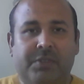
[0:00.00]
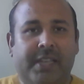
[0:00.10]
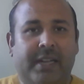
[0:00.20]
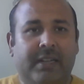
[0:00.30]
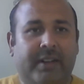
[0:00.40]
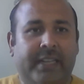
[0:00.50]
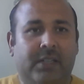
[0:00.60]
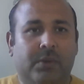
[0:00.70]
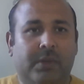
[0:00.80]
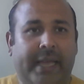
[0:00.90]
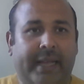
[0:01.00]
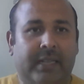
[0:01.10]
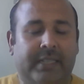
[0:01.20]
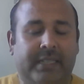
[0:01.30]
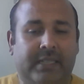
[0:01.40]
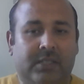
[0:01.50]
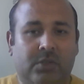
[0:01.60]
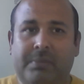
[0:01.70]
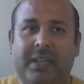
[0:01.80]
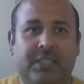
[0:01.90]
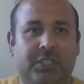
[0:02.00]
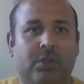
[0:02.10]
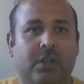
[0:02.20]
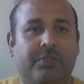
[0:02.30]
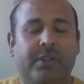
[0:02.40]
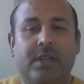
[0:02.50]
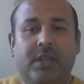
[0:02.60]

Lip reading: we are trying to tackle it through multitude of